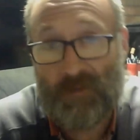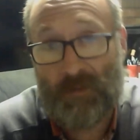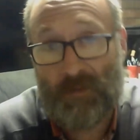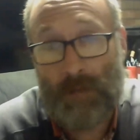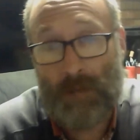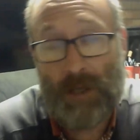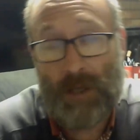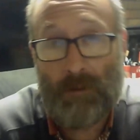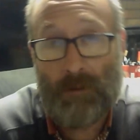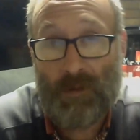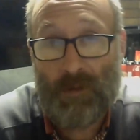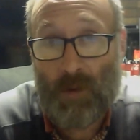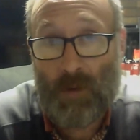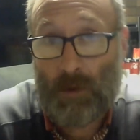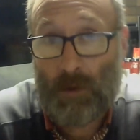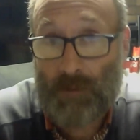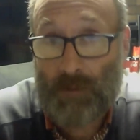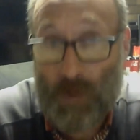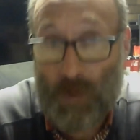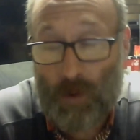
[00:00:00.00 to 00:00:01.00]
you're familiar with
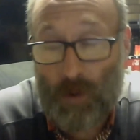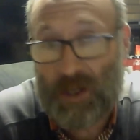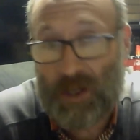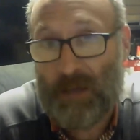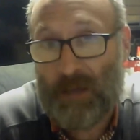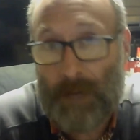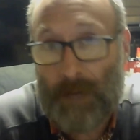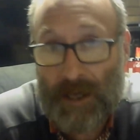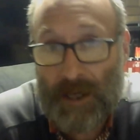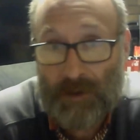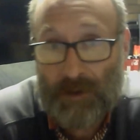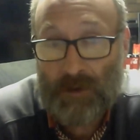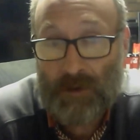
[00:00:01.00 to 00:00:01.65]
what I'm talking about,